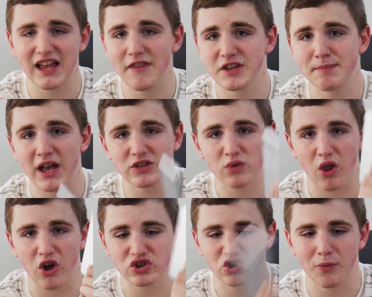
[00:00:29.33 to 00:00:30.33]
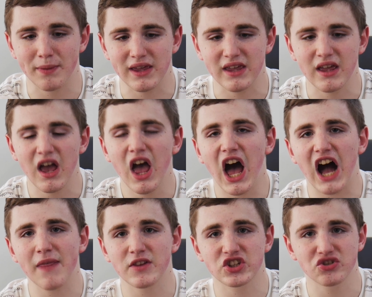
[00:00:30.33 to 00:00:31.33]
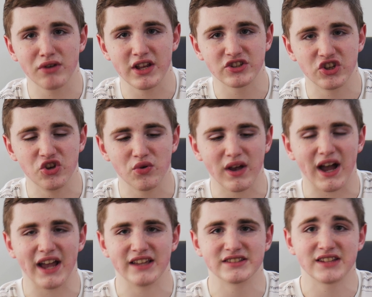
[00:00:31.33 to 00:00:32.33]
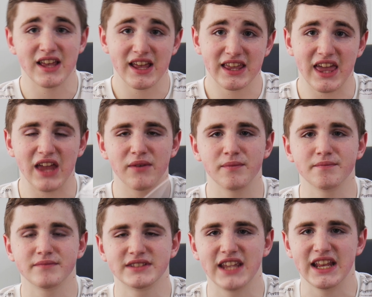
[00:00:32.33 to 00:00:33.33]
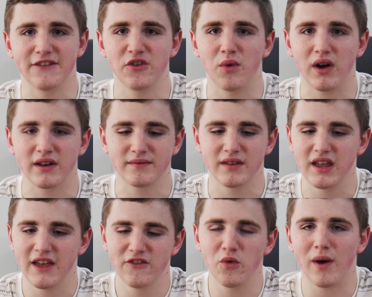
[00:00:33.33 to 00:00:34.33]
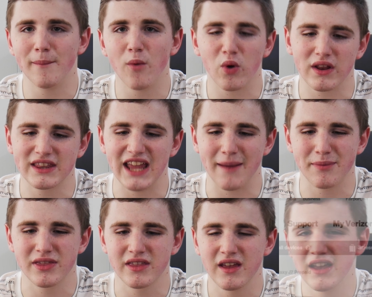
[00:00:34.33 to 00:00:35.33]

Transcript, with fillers: And the specs will also be on the screen so you guys can see it if you want, if you want more in-depth